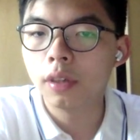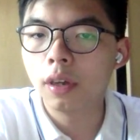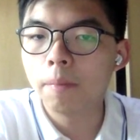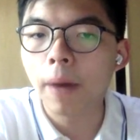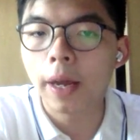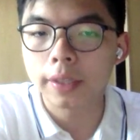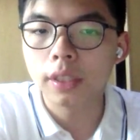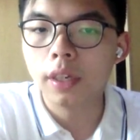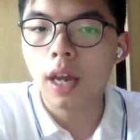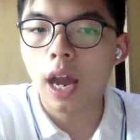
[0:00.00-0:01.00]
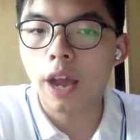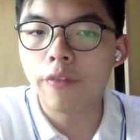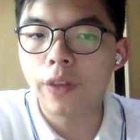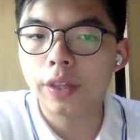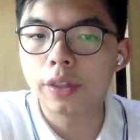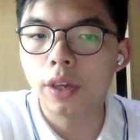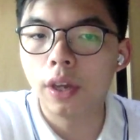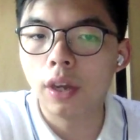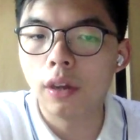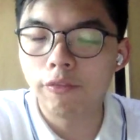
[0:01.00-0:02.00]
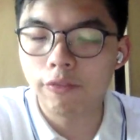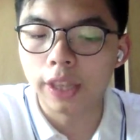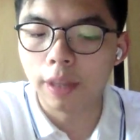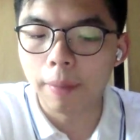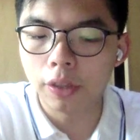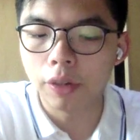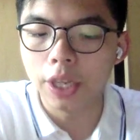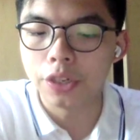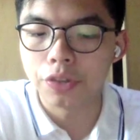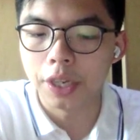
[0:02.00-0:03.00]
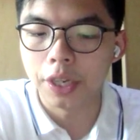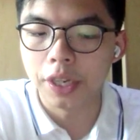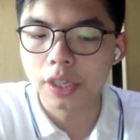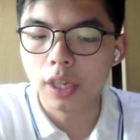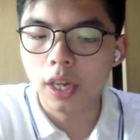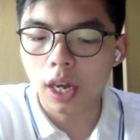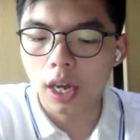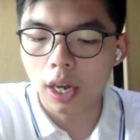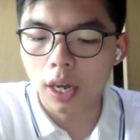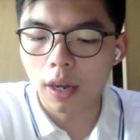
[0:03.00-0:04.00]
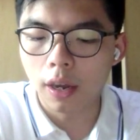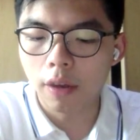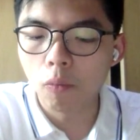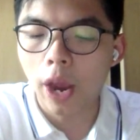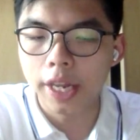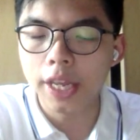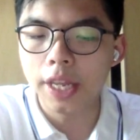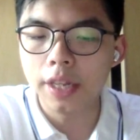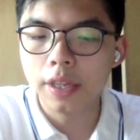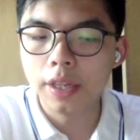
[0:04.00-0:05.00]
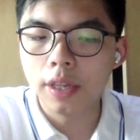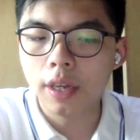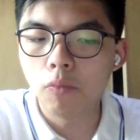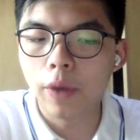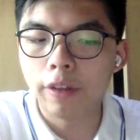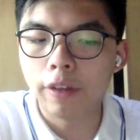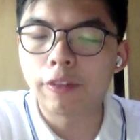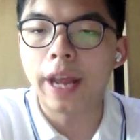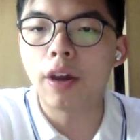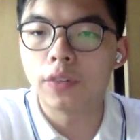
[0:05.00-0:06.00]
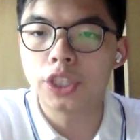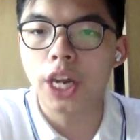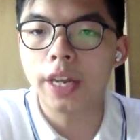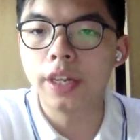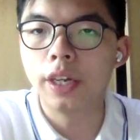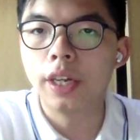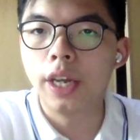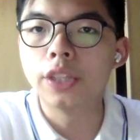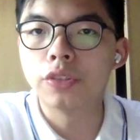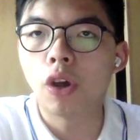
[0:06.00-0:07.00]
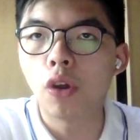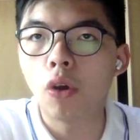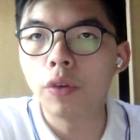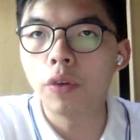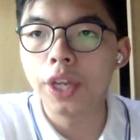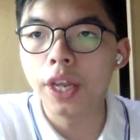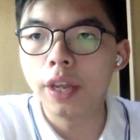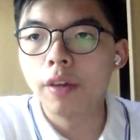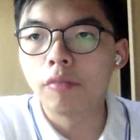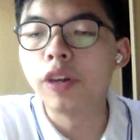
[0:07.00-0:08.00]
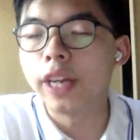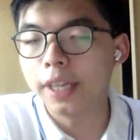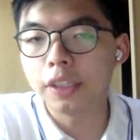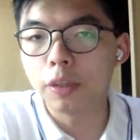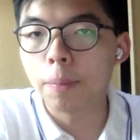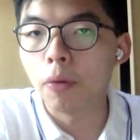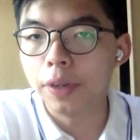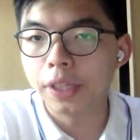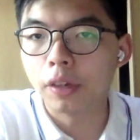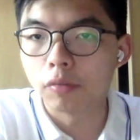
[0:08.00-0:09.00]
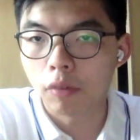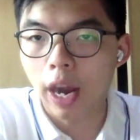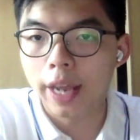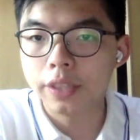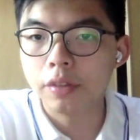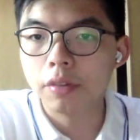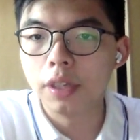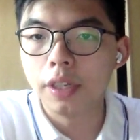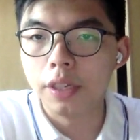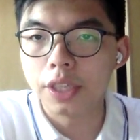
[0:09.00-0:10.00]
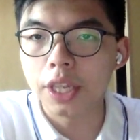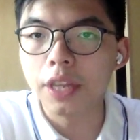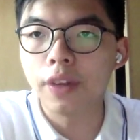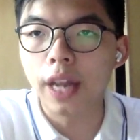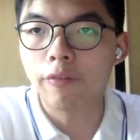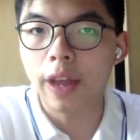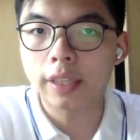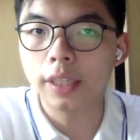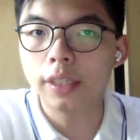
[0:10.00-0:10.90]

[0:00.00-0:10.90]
But, but I think the fundamental issue is uh, when it when the threat of China is not only related to political right, it's even affected